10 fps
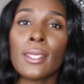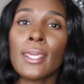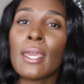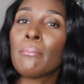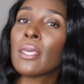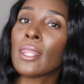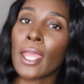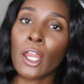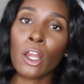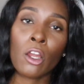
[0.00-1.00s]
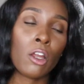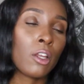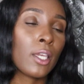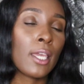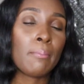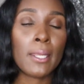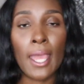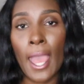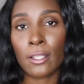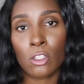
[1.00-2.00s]
get me there or get me
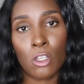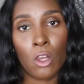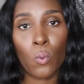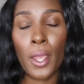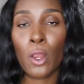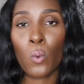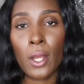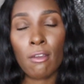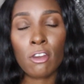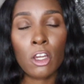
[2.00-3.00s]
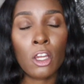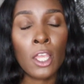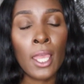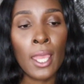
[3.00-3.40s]
to act a certain way or whatever.